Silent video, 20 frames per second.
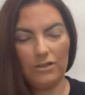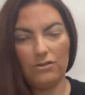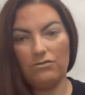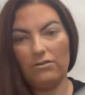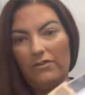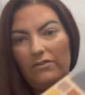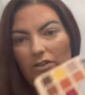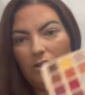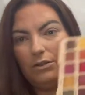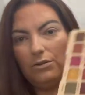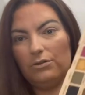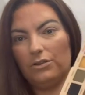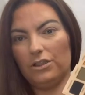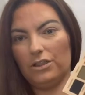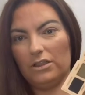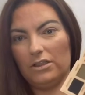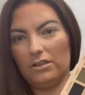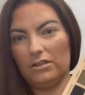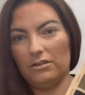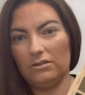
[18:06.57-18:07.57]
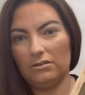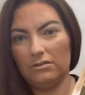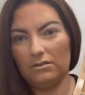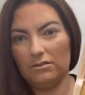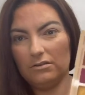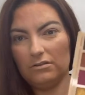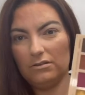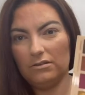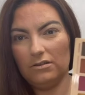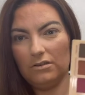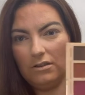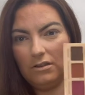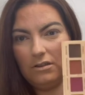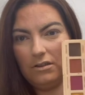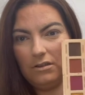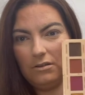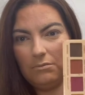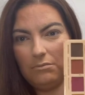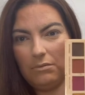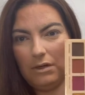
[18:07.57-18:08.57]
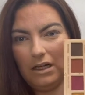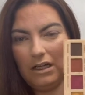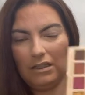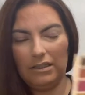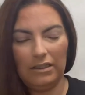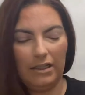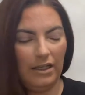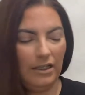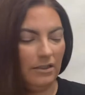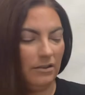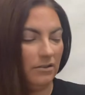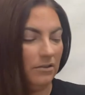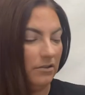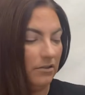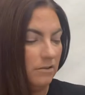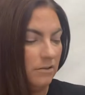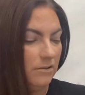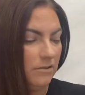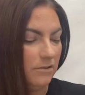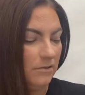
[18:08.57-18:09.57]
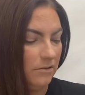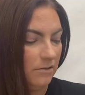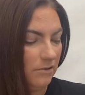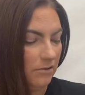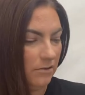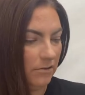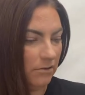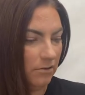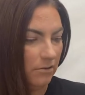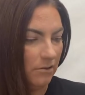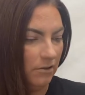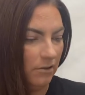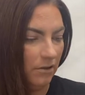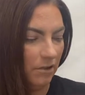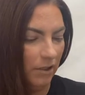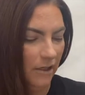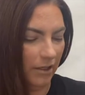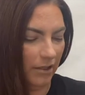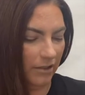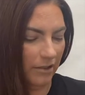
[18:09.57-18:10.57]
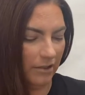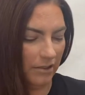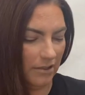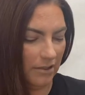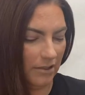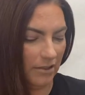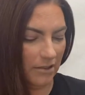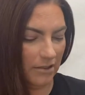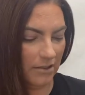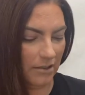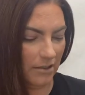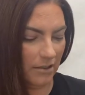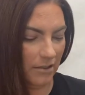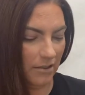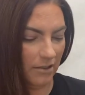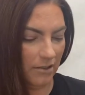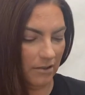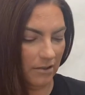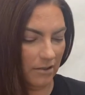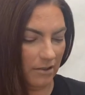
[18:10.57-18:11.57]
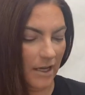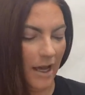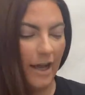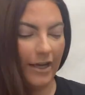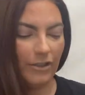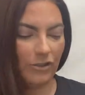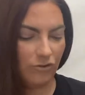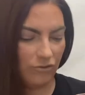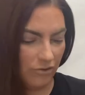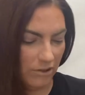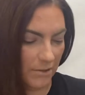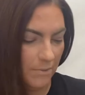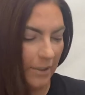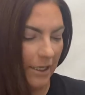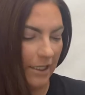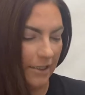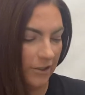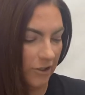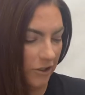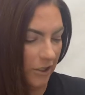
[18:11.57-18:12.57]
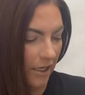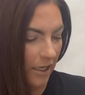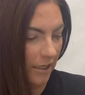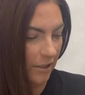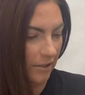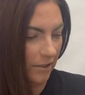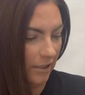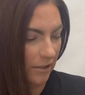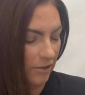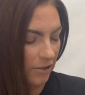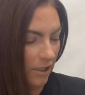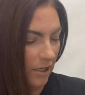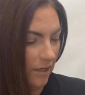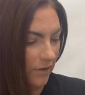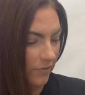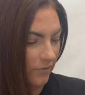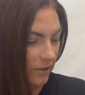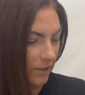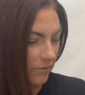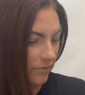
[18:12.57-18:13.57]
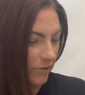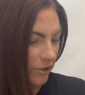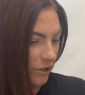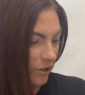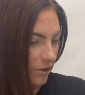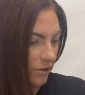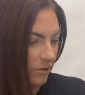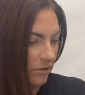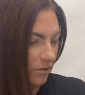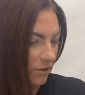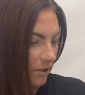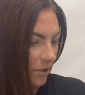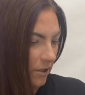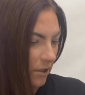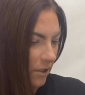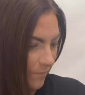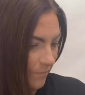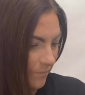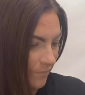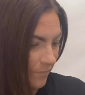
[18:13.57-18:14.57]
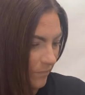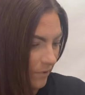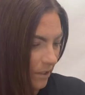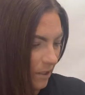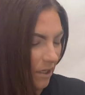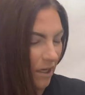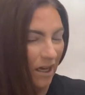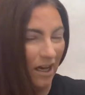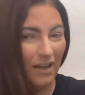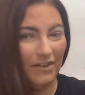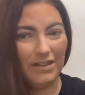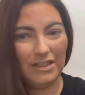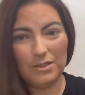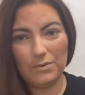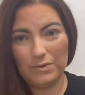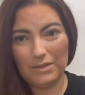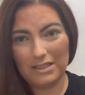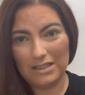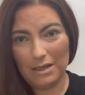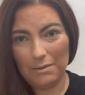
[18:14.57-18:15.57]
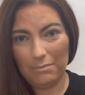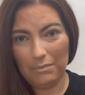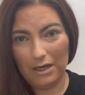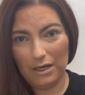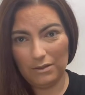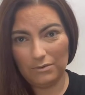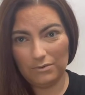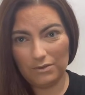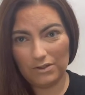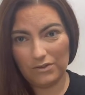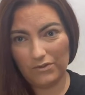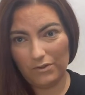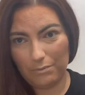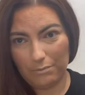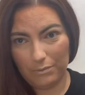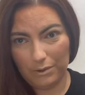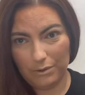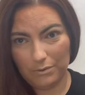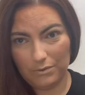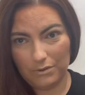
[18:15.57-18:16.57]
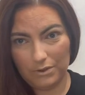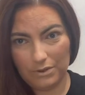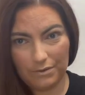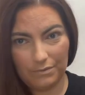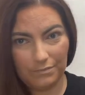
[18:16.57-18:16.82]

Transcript: Revolution palette. I think this is the extra spice, yeah. I don't have the original. And this was £10 from Boots.